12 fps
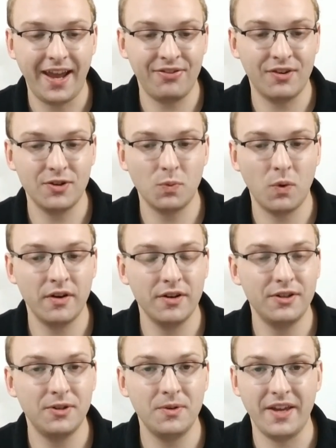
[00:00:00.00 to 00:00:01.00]
and there's one or
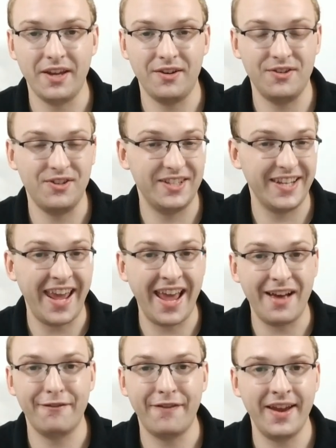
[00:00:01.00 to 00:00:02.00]
two that you just
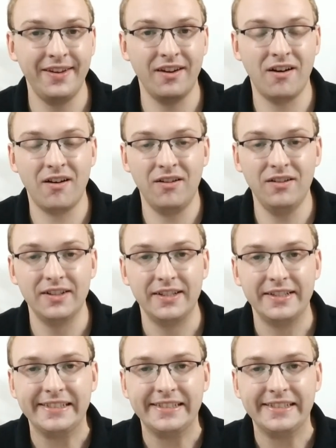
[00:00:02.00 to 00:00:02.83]
can't find at all,